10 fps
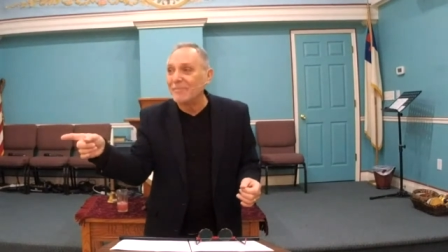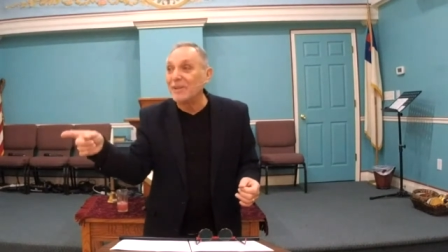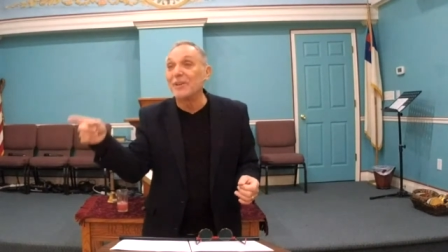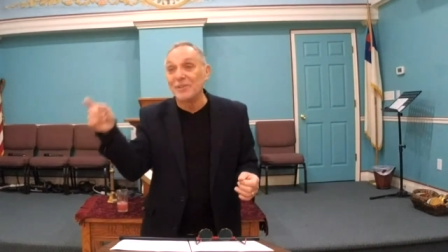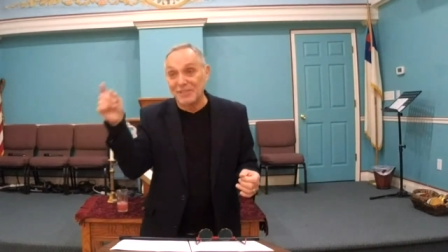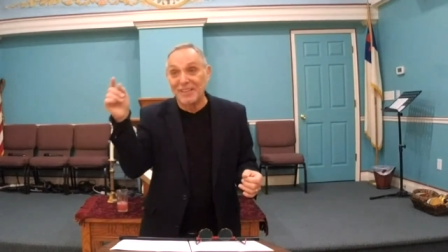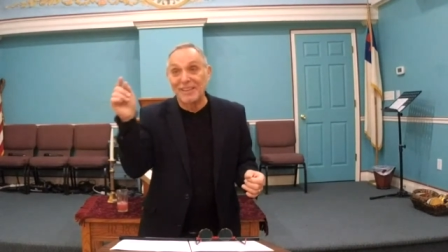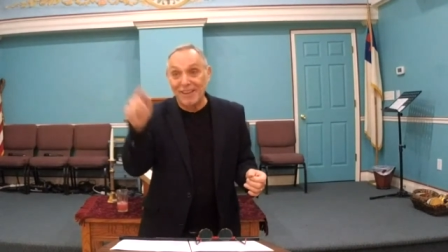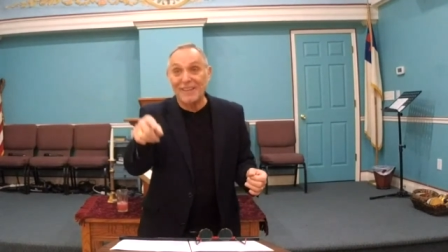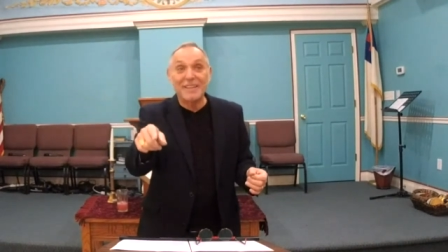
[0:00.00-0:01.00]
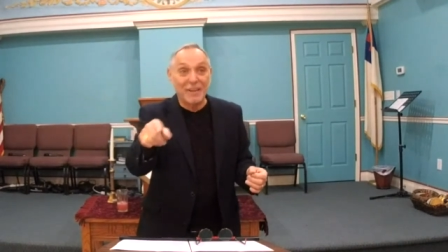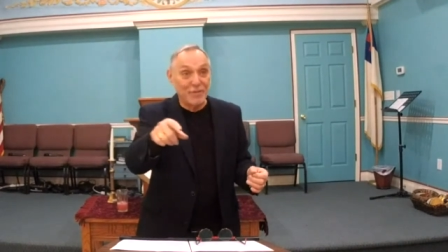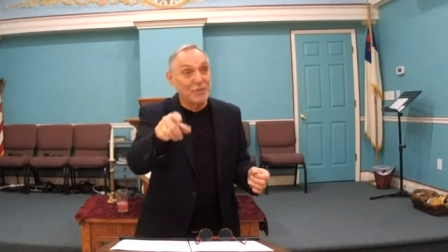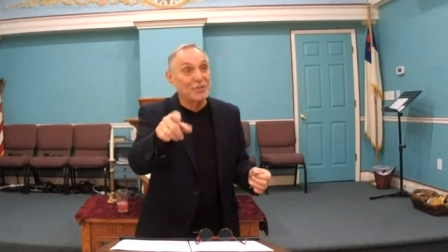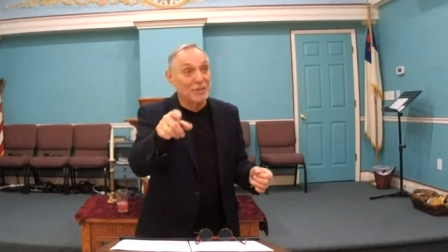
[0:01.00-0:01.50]
because God
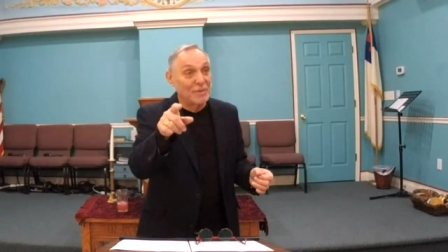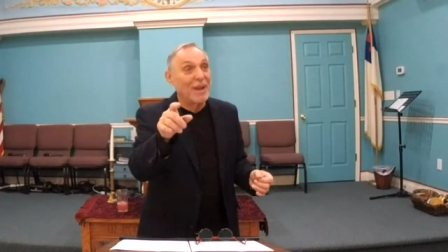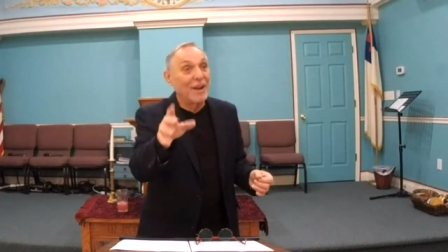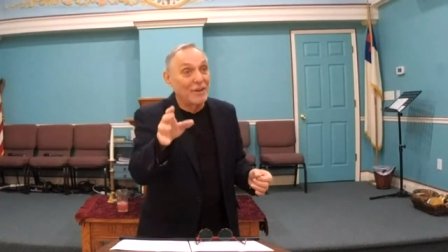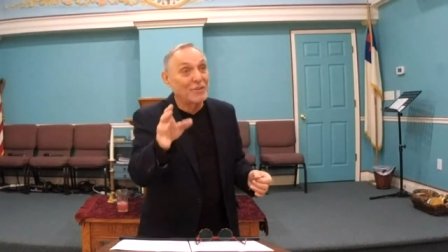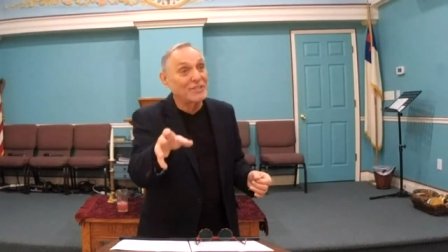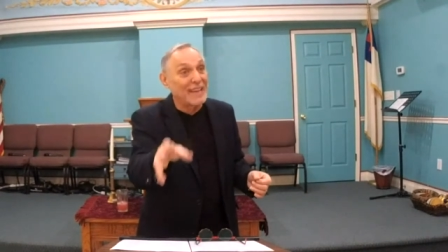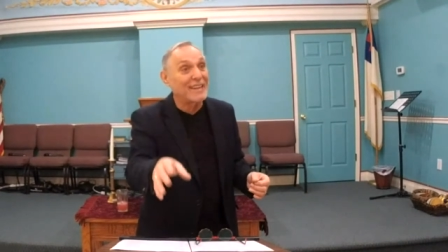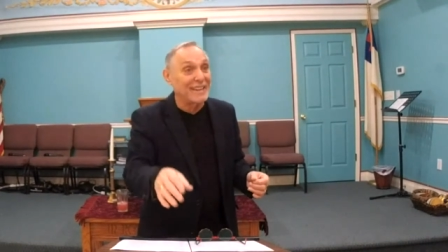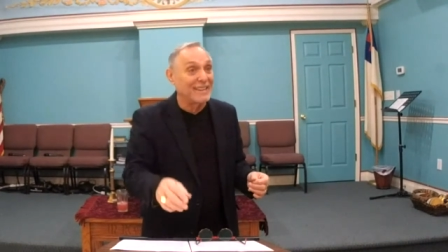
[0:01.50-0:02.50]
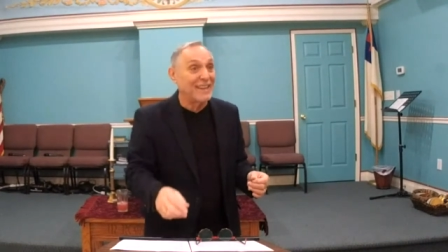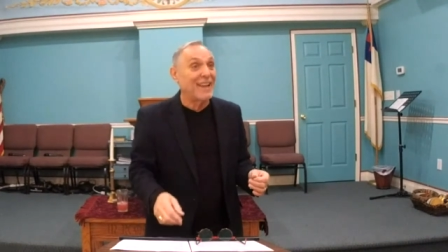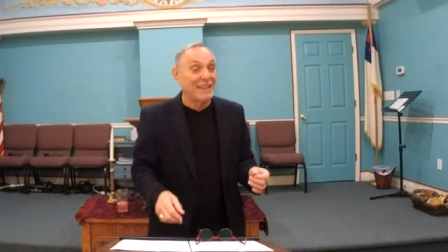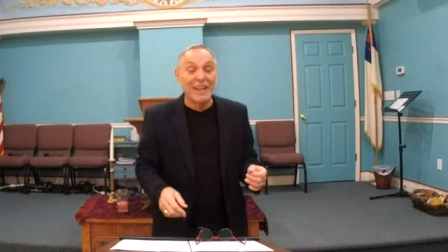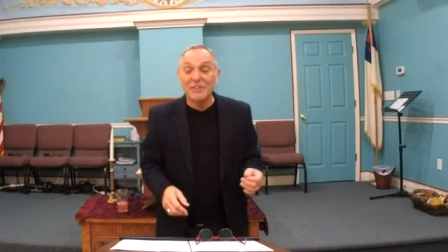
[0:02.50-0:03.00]
gave you some understanding
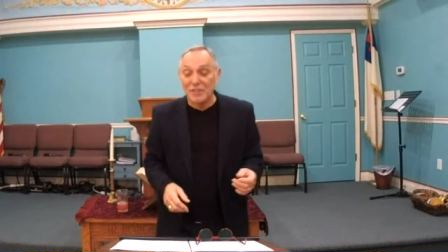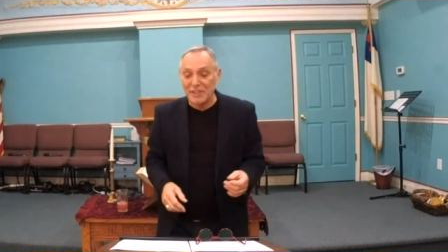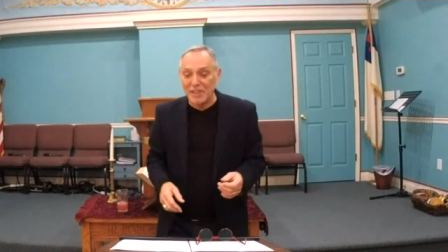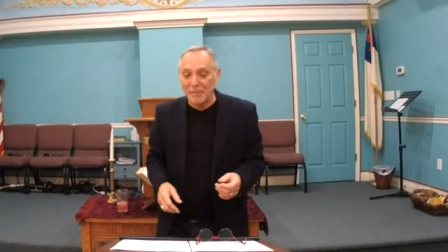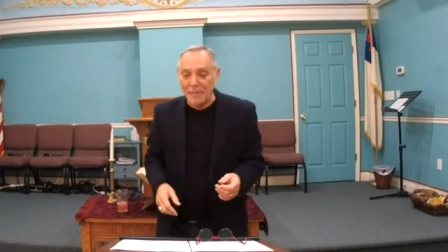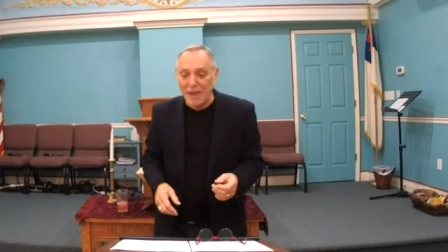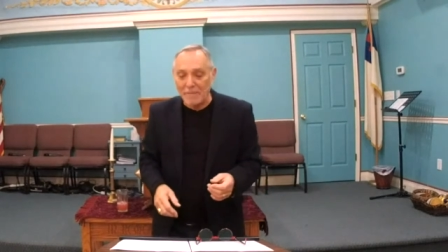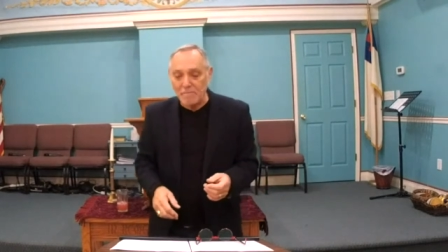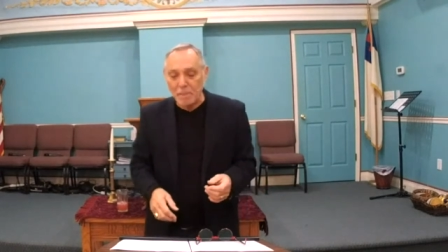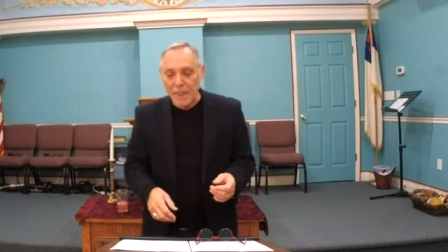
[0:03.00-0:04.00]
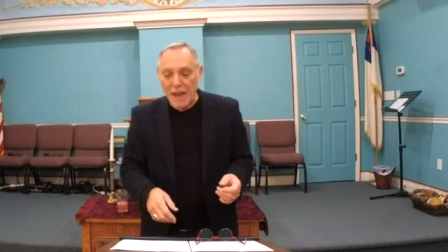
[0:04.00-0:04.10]
and led you to Him. Amen.